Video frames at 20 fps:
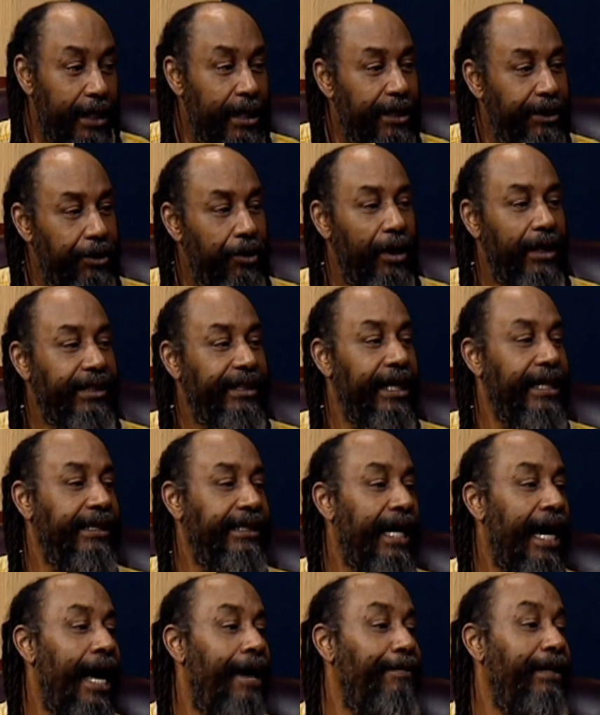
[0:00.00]
It's going to take
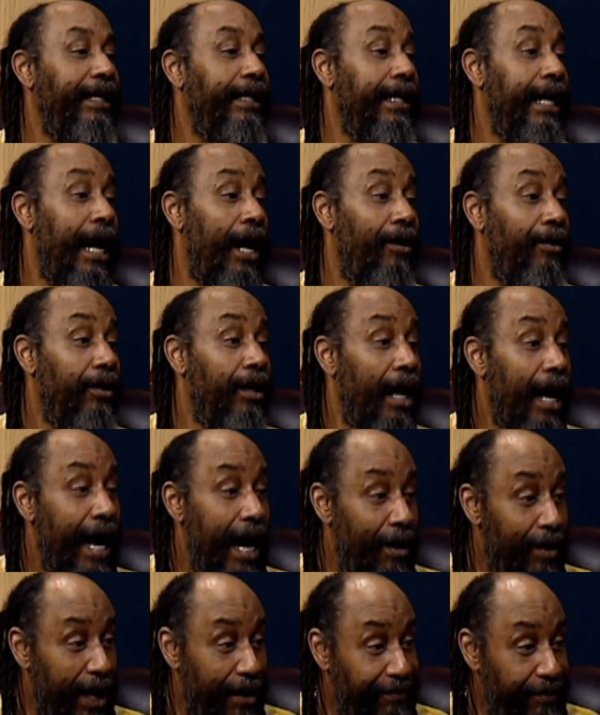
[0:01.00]
time to get out.
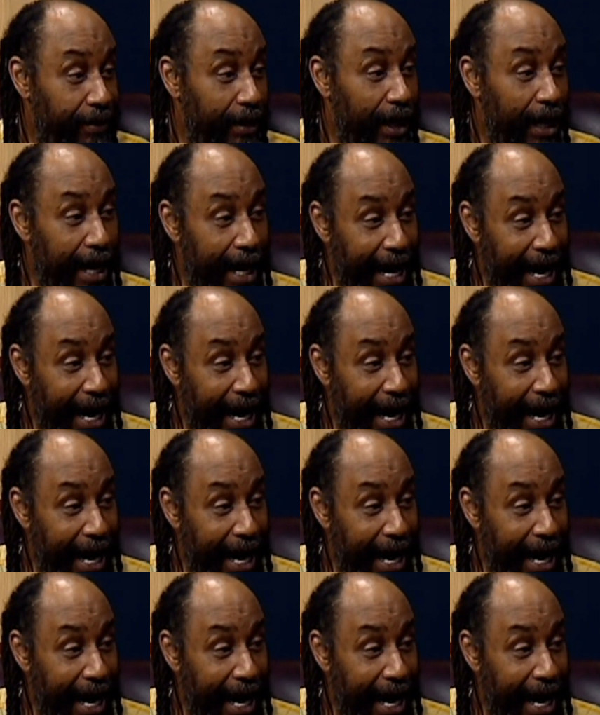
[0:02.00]
However,